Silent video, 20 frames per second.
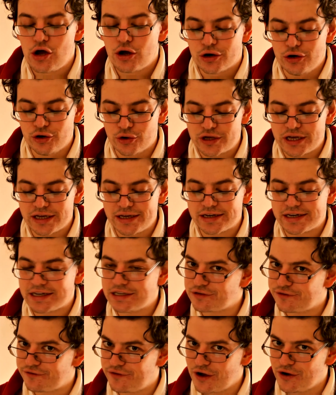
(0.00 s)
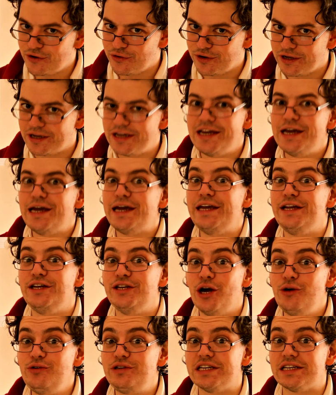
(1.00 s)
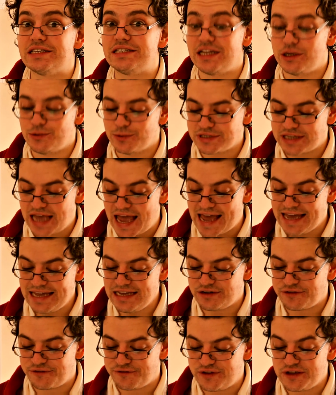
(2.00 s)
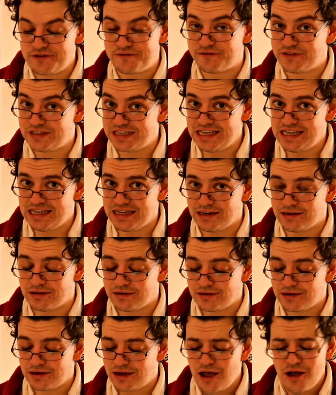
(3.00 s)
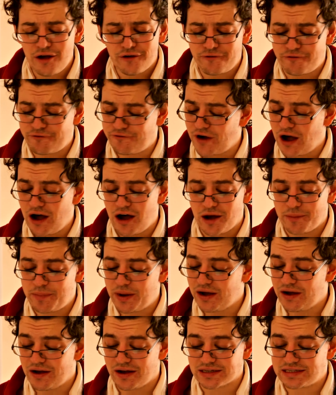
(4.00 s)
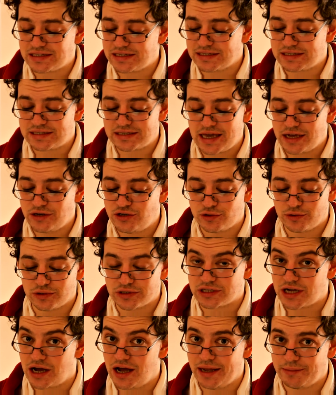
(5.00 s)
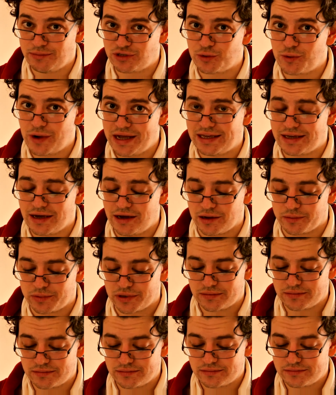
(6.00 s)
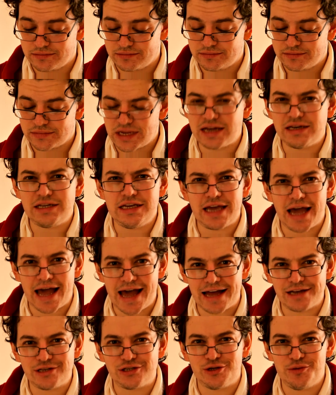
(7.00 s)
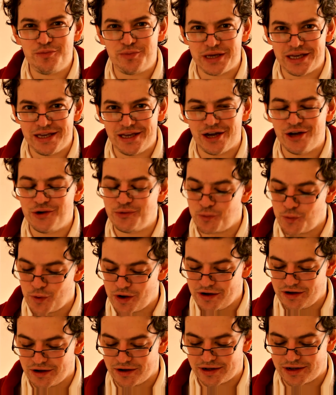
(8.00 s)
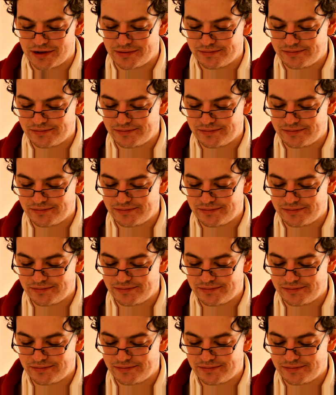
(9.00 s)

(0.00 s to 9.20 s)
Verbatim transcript: Looking at his phone, he noticed it was 8.15, far past his scheduled time to wake up. And he had to be at work.